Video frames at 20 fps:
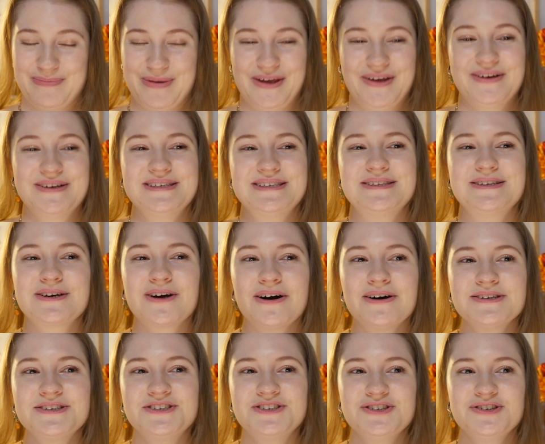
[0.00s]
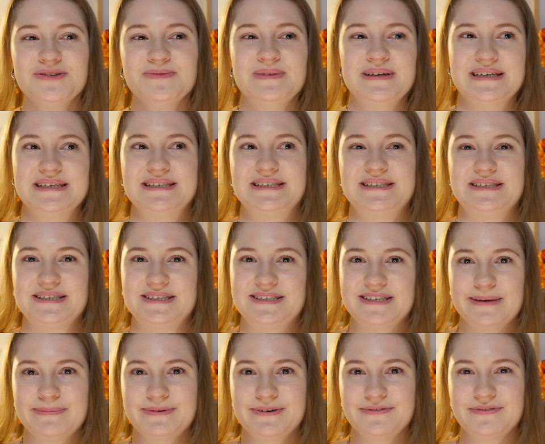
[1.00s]
because the costume is
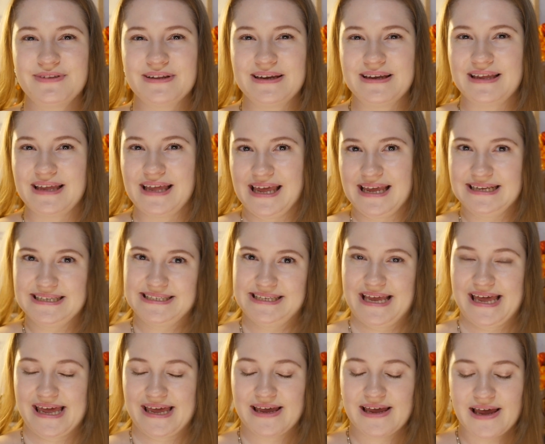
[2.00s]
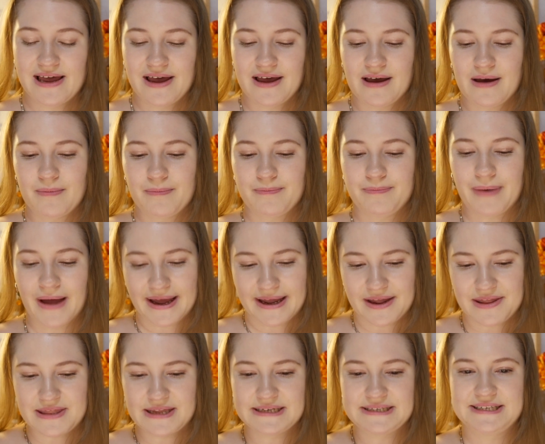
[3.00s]
deceptively easy.
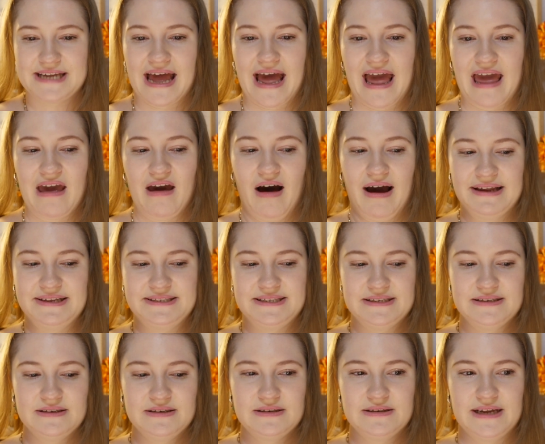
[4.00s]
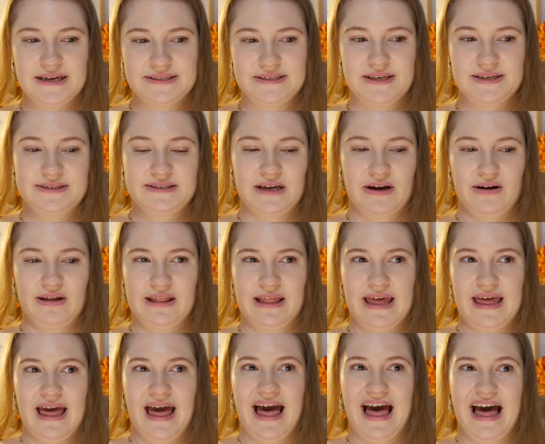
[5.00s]
Back in the day, I didn't
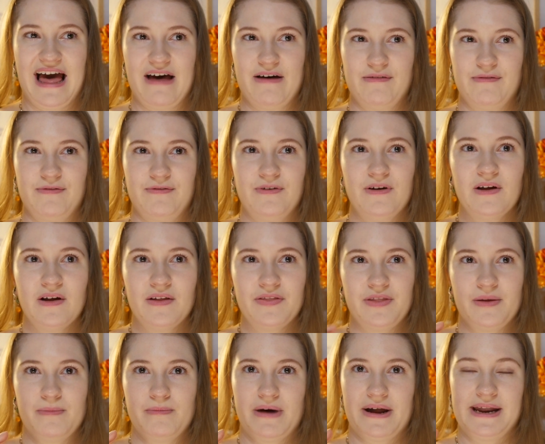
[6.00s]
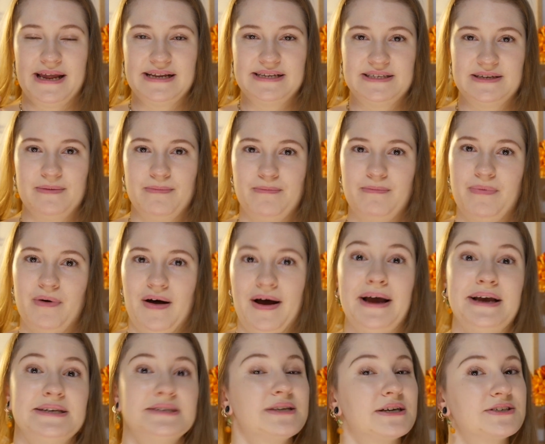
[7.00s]
necessarily have the money to
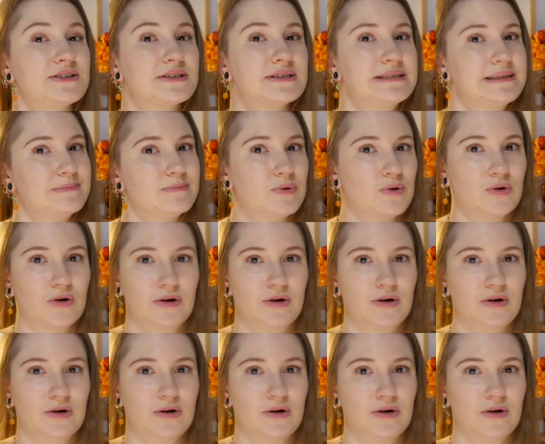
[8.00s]
buy such a simple